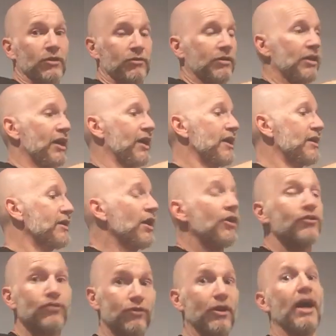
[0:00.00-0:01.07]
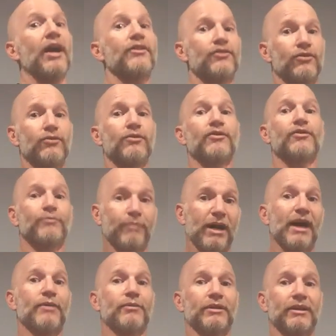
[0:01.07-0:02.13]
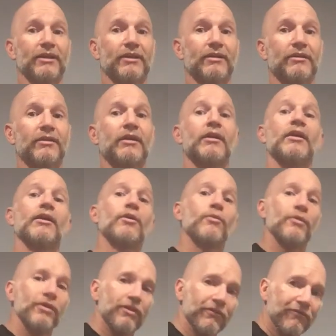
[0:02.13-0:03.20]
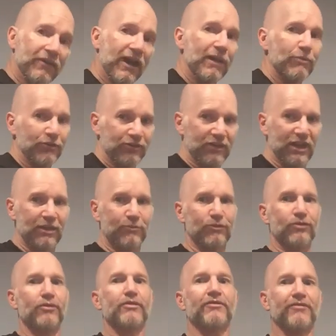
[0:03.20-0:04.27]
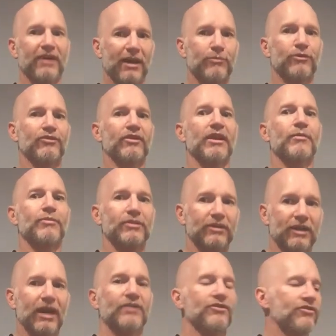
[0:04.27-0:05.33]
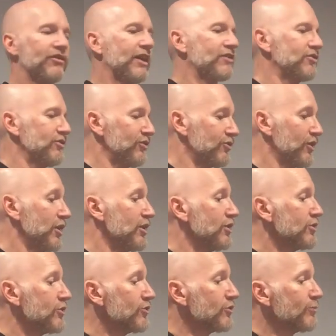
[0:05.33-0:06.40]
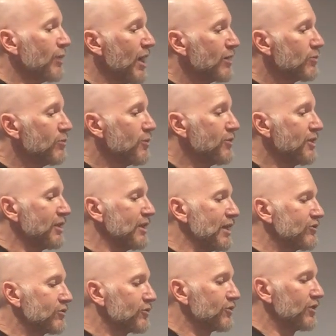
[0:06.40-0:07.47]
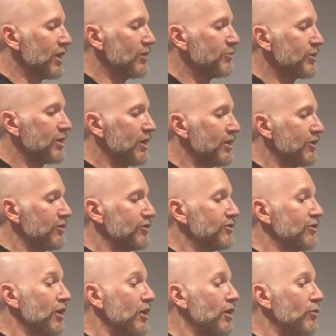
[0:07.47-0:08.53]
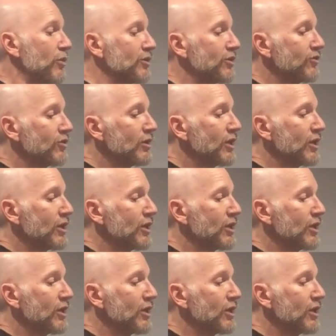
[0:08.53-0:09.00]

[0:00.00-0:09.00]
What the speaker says: okay? Do not do the spiraling with the fiber tape. Do the fiber tape in cut sections. You can spiral with the electrical tape because what does